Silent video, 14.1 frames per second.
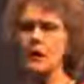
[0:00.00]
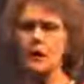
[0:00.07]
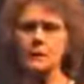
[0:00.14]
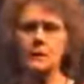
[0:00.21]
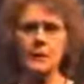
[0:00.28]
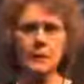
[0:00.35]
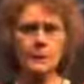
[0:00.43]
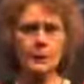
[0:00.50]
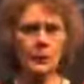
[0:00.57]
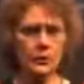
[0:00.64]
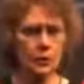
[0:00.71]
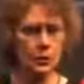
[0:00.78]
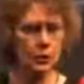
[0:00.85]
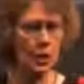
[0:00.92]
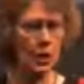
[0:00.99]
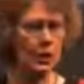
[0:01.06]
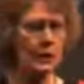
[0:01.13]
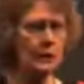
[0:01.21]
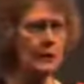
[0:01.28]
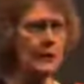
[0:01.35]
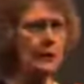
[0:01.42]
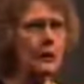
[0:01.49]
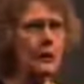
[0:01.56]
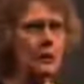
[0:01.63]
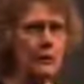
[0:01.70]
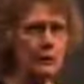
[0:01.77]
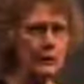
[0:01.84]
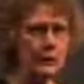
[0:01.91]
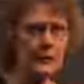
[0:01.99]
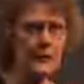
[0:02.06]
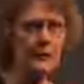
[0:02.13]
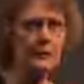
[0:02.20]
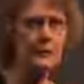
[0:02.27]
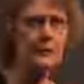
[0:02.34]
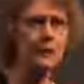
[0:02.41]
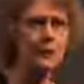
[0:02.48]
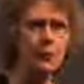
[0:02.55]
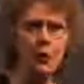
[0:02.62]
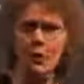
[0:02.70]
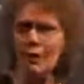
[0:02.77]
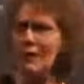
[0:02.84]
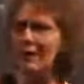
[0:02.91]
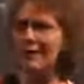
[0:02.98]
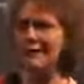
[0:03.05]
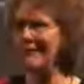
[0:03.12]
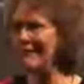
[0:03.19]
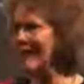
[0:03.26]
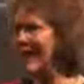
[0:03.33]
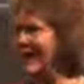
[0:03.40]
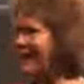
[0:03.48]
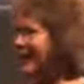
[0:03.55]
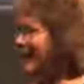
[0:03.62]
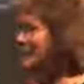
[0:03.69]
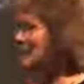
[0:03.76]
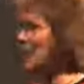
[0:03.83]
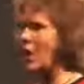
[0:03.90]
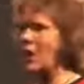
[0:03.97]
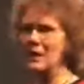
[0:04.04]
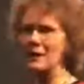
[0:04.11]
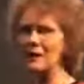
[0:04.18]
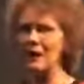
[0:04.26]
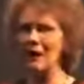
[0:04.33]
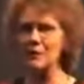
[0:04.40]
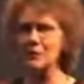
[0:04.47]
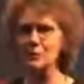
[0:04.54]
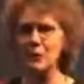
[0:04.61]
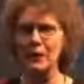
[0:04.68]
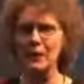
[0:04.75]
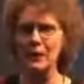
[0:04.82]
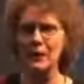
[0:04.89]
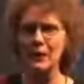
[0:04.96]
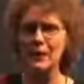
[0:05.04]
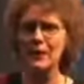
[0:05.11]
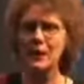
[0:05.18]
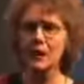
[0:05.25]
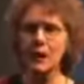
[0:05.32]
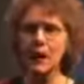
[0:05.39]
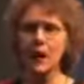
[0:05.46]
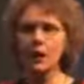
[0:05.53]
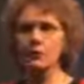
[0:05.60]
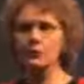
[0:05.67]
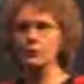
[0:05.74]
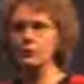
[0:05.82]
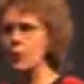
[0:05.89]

and people are starting to hear and listen and say, well, I, I'm not hydrated. Oh,